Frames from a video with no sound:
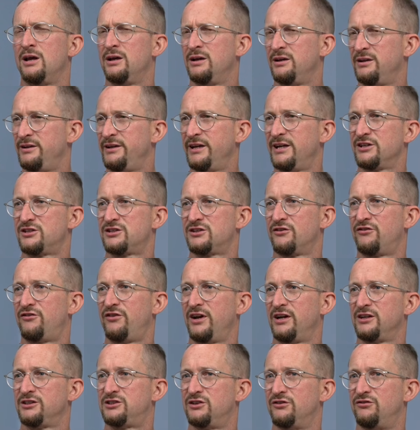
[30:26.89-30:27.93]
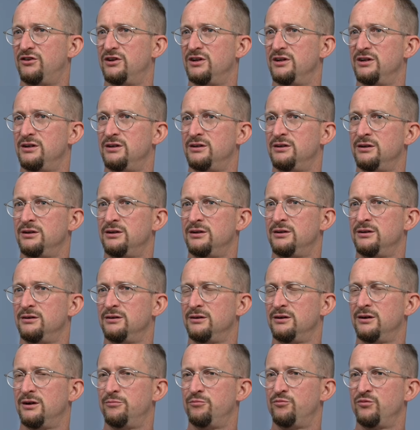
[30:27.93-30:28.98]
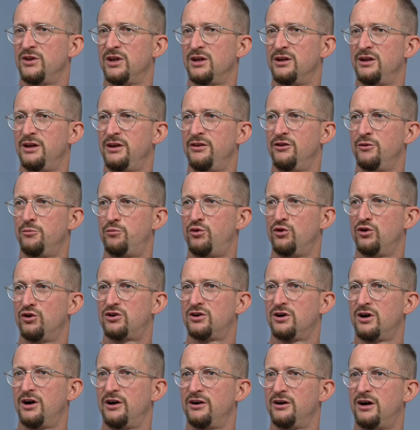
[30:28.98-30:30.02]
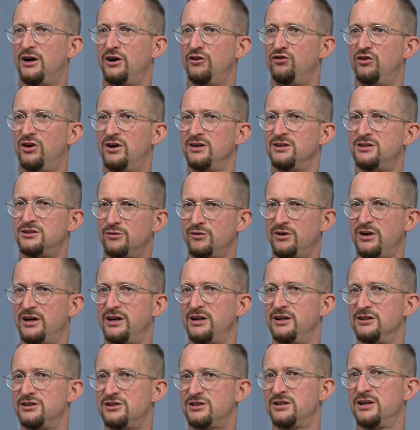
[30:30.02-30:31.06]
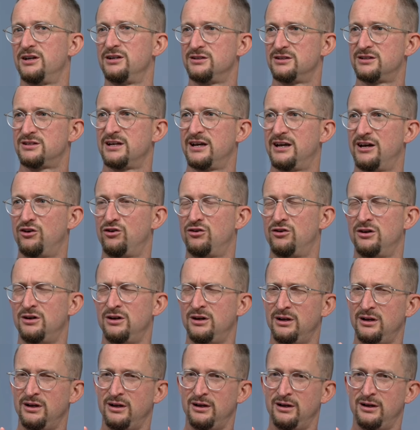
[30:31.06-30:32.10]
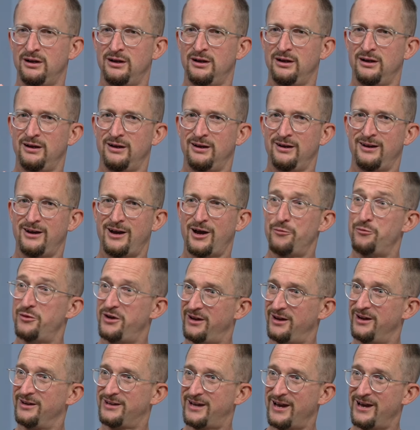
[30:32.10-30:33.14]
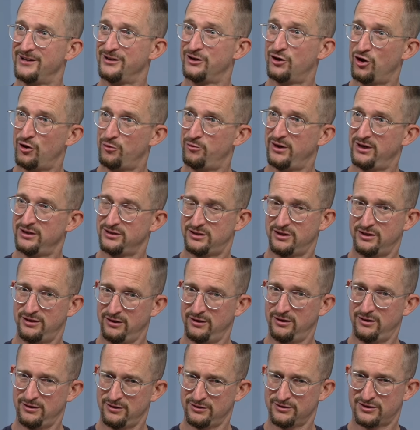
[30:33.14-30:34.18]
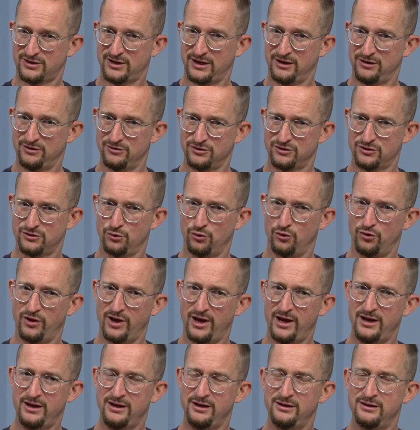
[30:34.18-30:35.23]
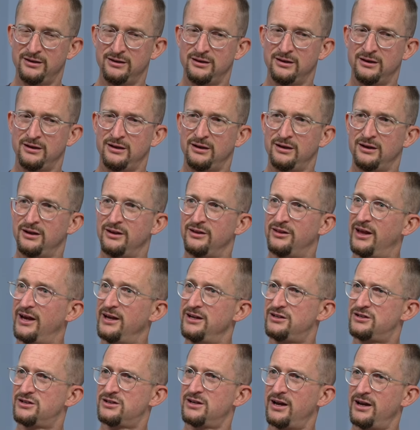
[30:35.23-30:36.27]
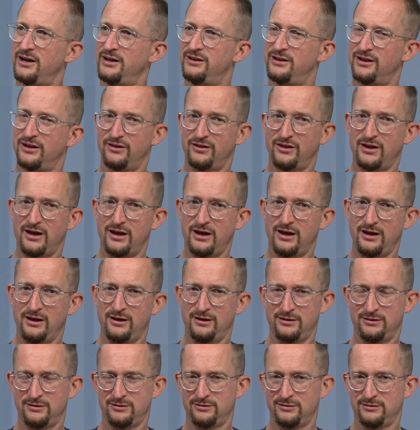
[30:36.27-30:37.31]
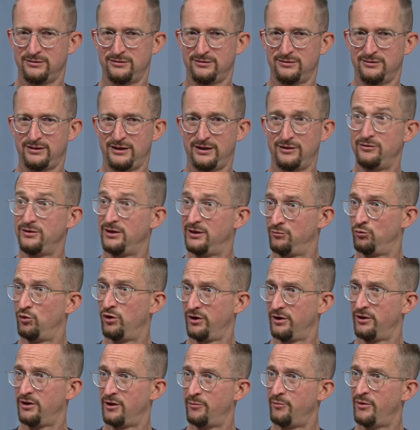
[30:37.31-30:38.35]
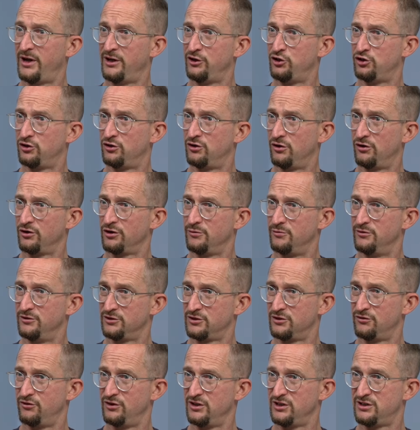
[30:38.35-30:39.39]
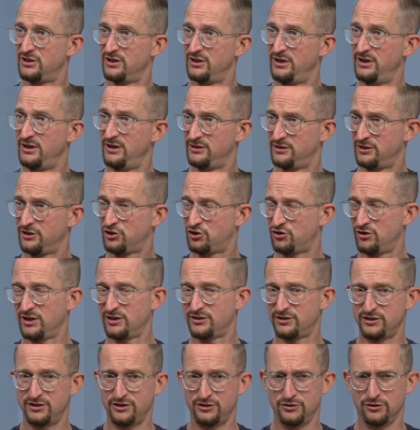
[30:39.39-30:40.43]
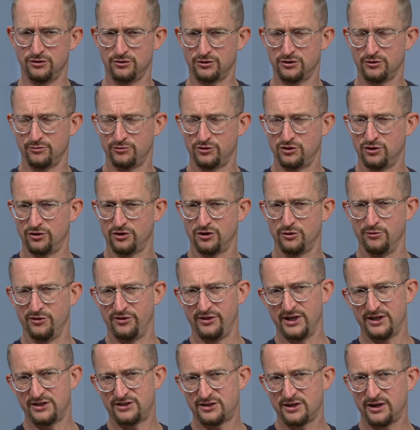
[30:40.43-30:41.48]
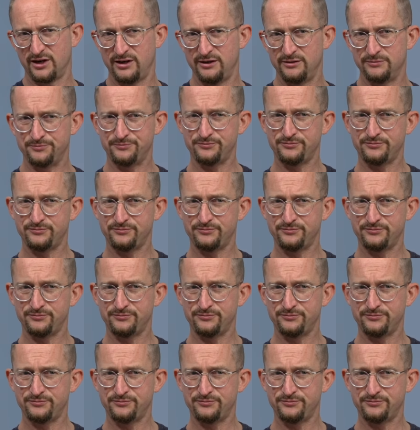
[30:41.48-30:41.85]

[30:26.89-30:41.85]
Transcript: Yes, effectively. And in the book, I write about, in a sense, how, again, going back to the Arts Council, they say that they're, in one of their major documents of recent years, a strategy document, they say